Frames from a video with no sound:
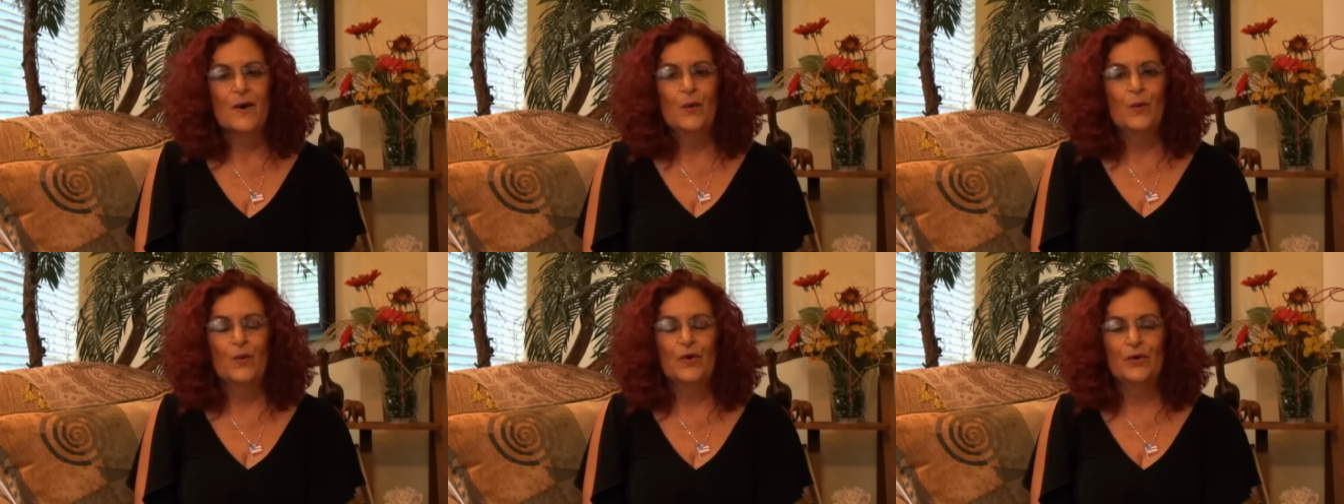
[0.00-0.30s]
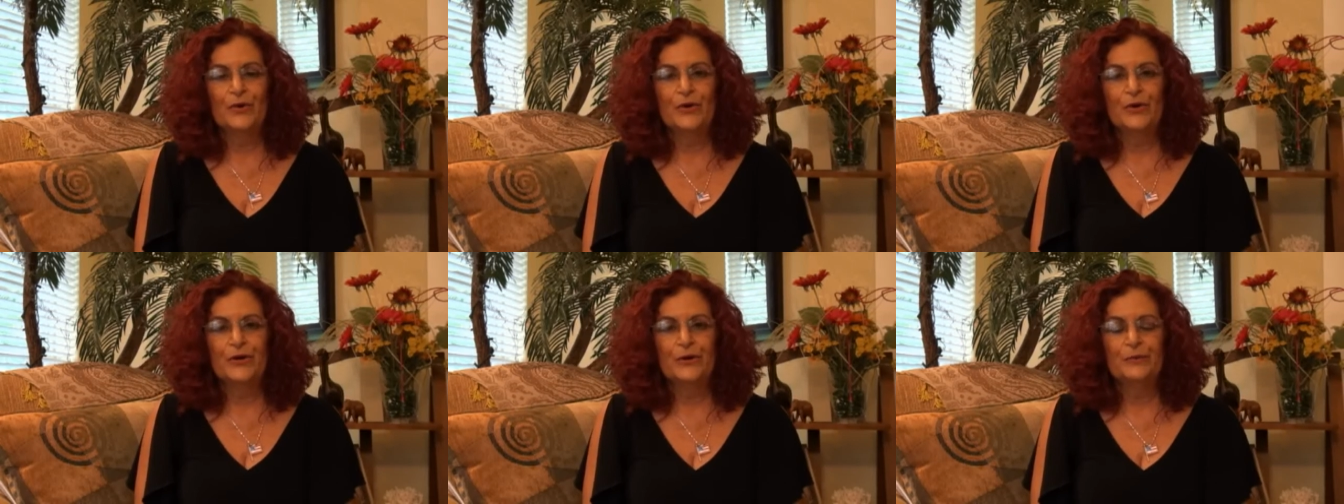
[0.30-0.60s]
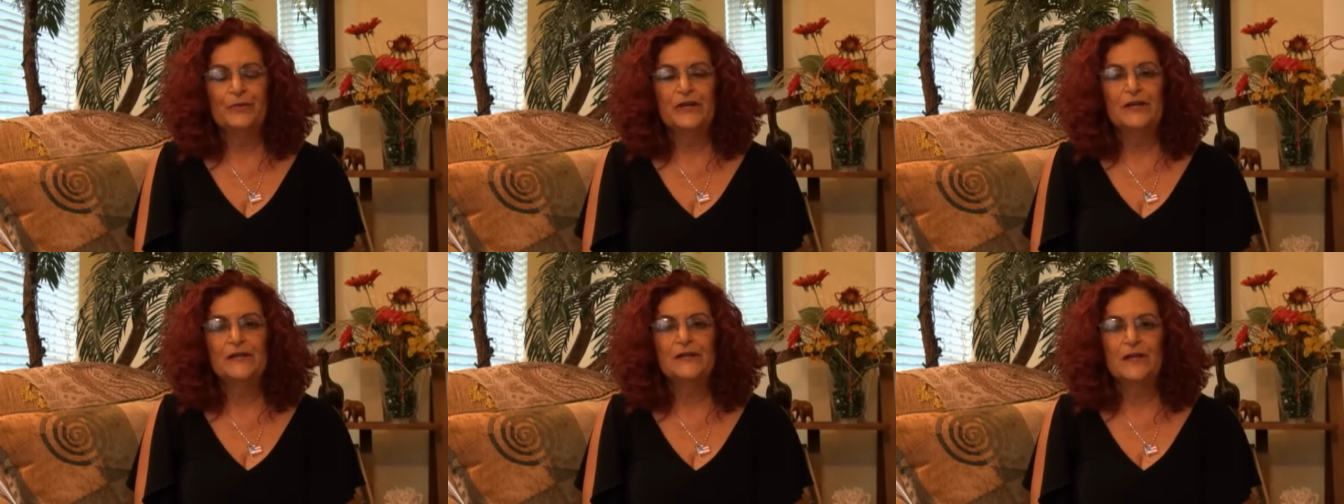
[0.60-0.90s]
we're going to
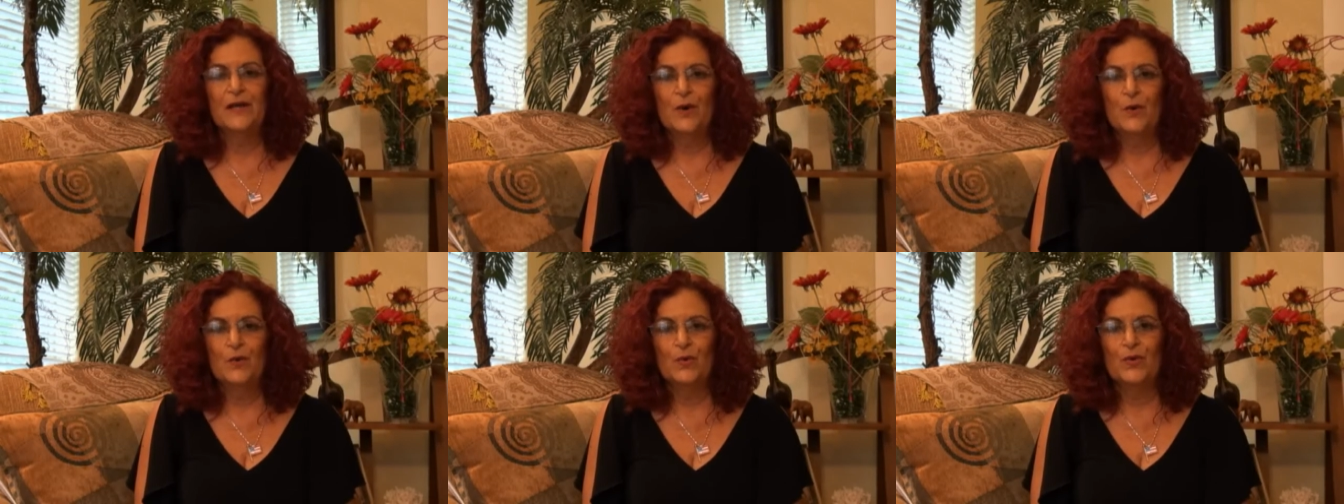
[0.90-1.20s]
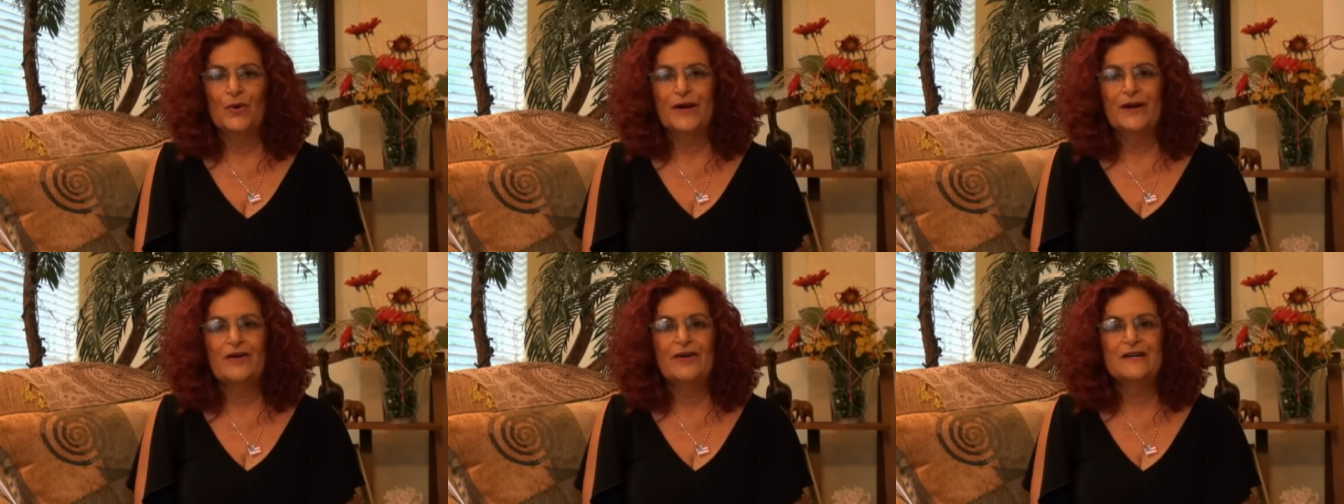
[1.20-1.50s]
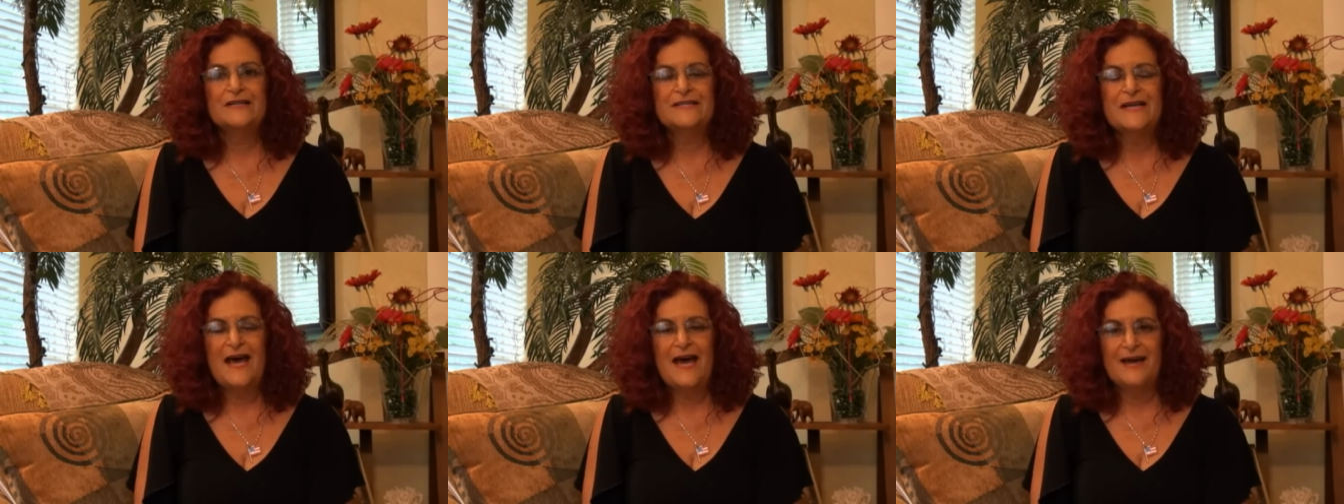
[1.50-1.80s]
be lowering
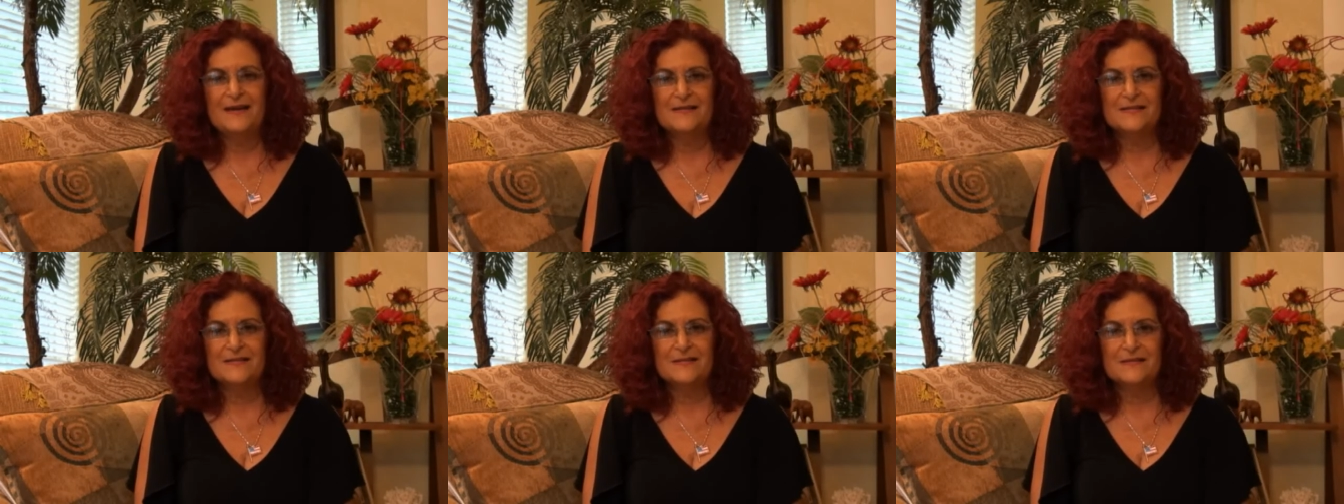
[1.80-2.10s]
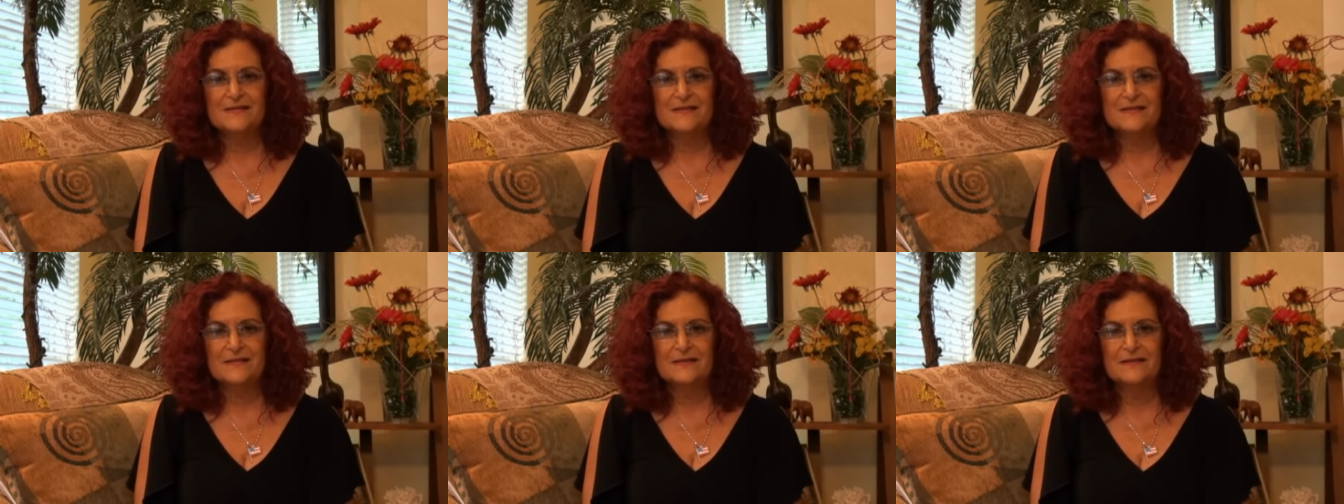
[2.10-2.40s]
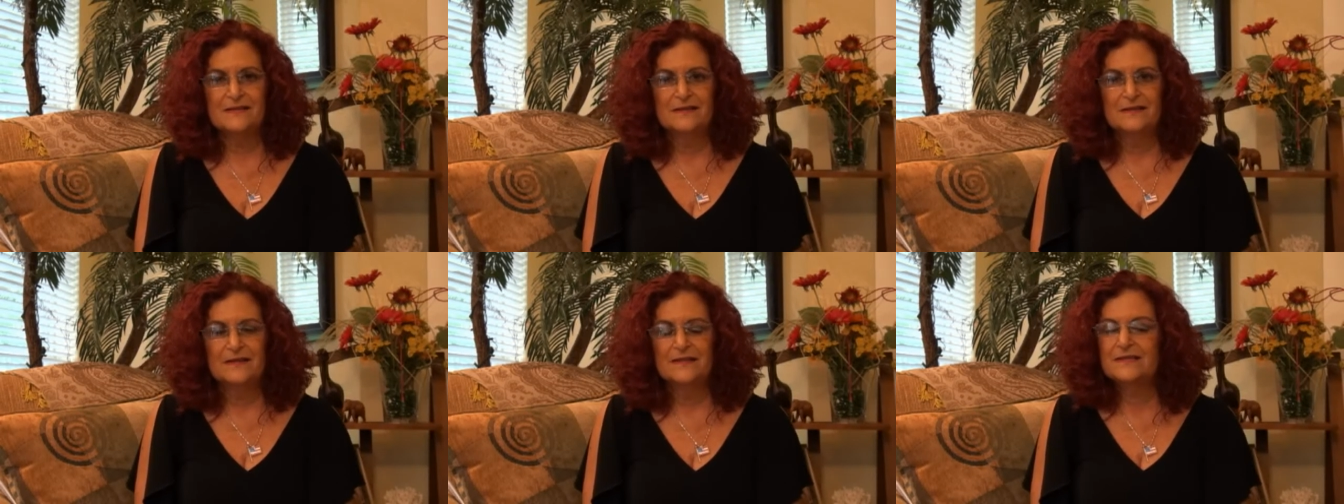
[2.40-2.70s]
our taxes.
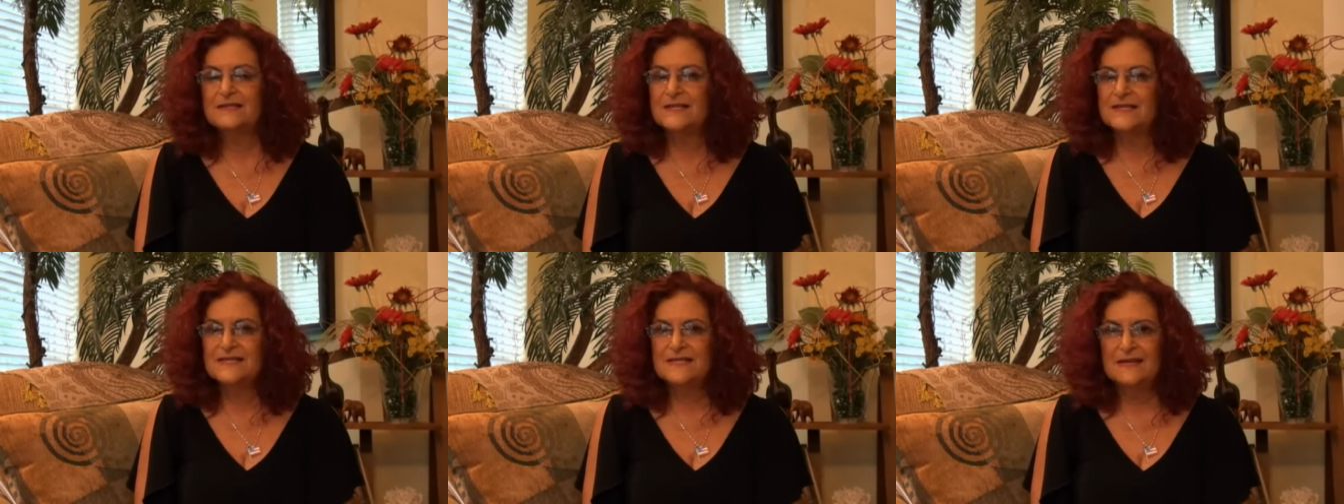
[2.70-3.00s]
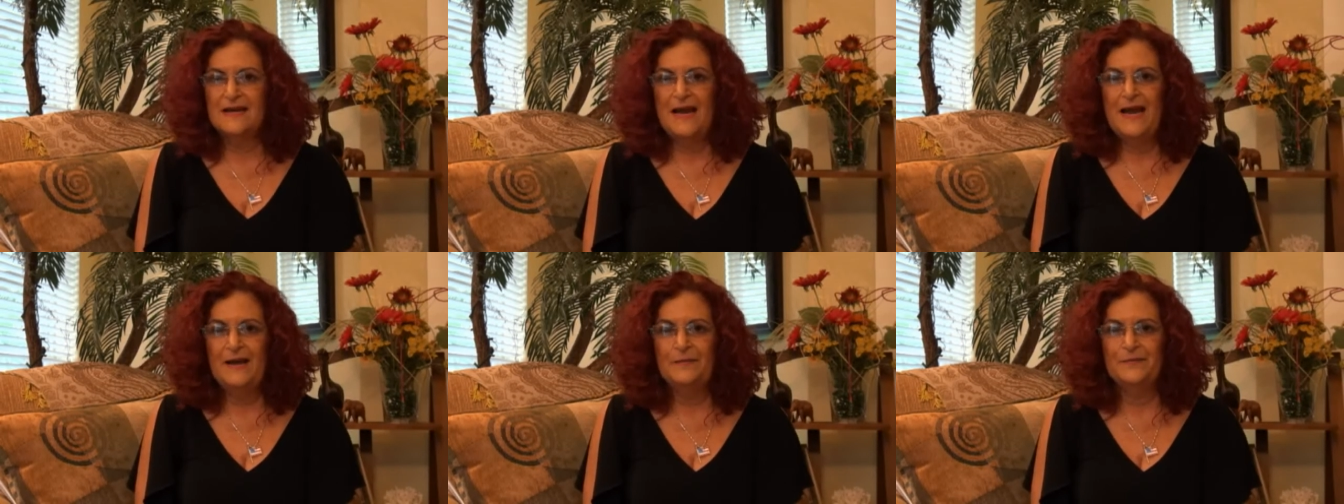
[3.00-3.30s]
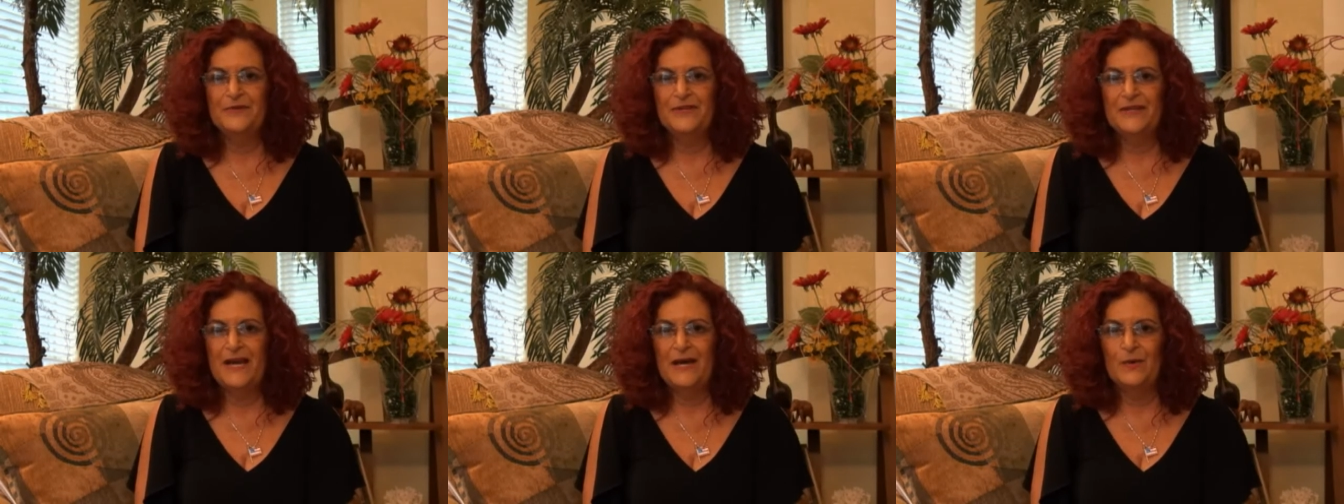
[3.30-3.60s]
It doesn't
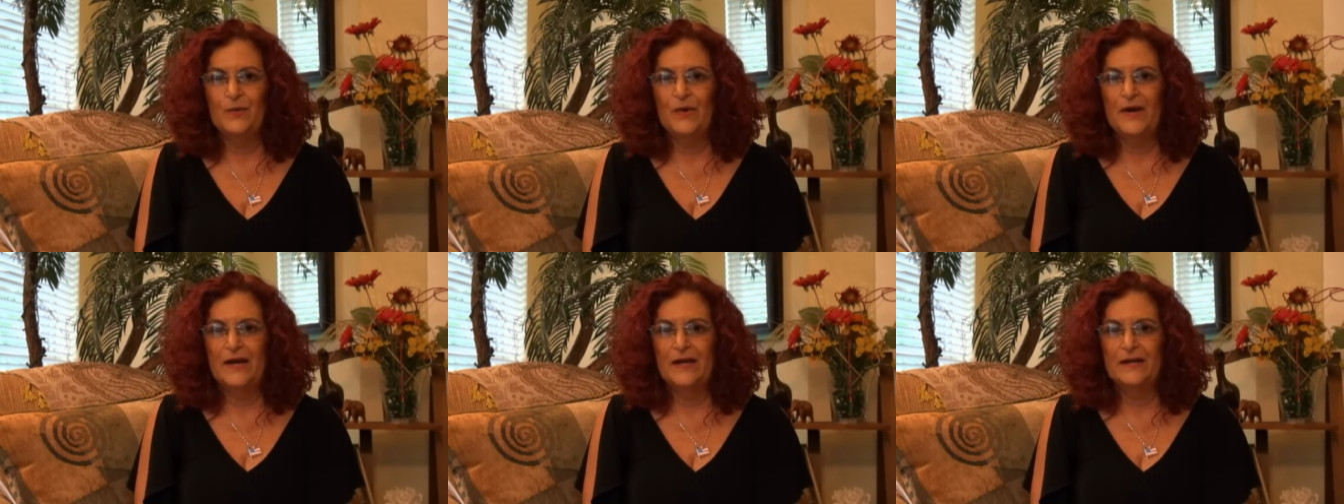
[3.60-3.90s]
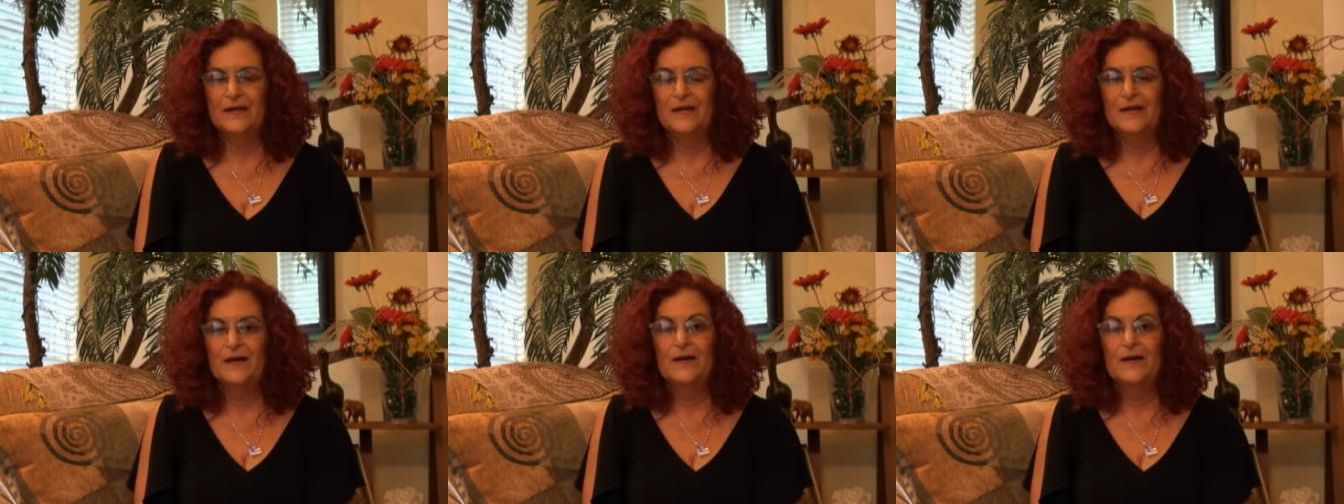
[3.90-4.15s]
happen that way.